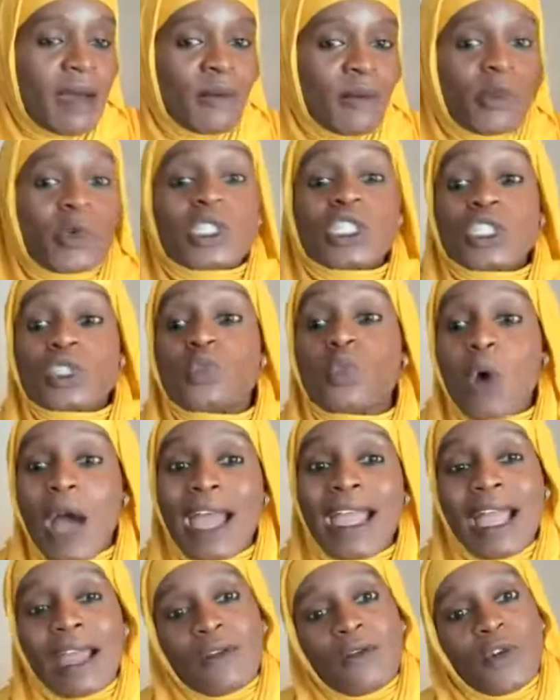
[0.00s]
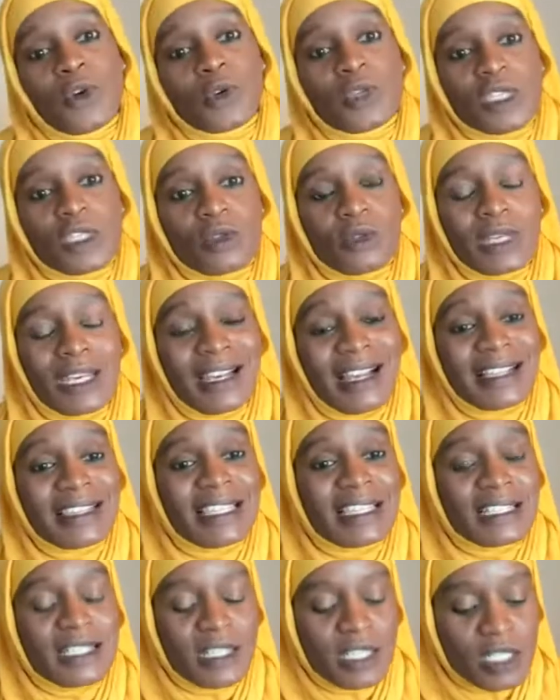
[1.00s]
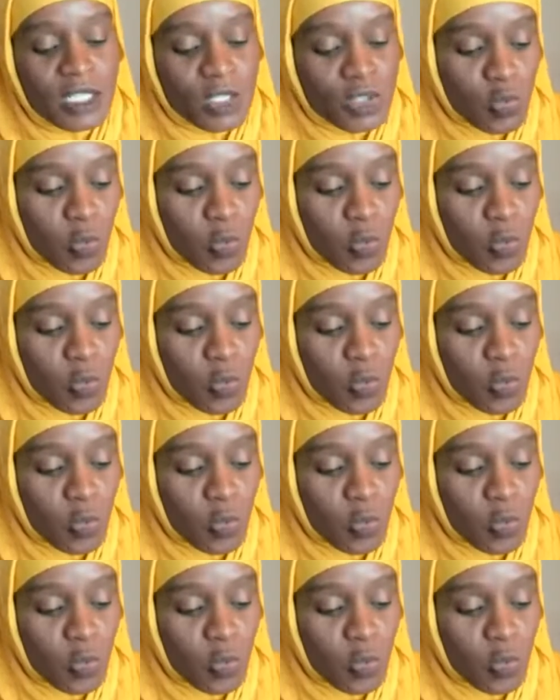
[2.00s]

which is why I focus on it. I think that it is